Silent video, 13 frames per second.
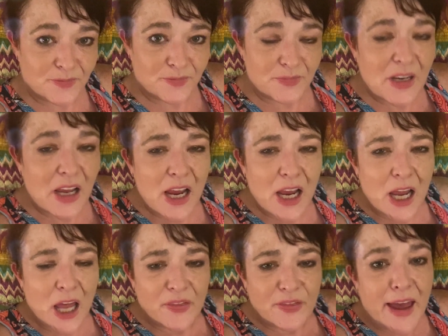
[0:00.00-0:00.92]
it.
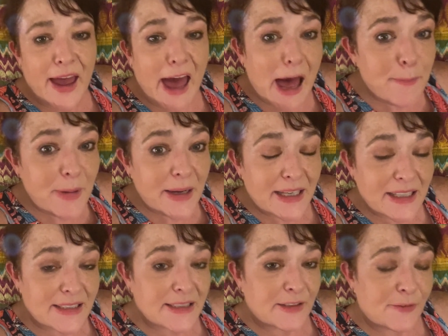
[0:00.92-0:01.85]
The
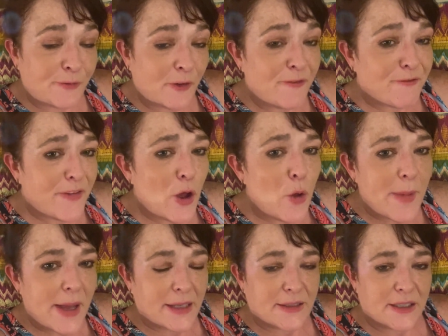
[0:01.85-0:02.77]
happiness, the
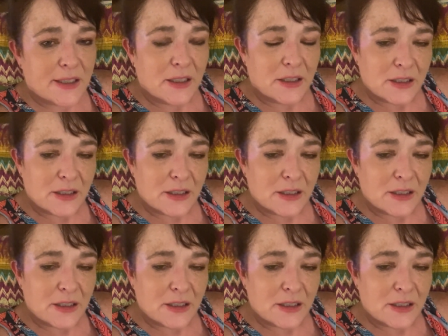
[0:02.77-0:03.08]
fulfillment,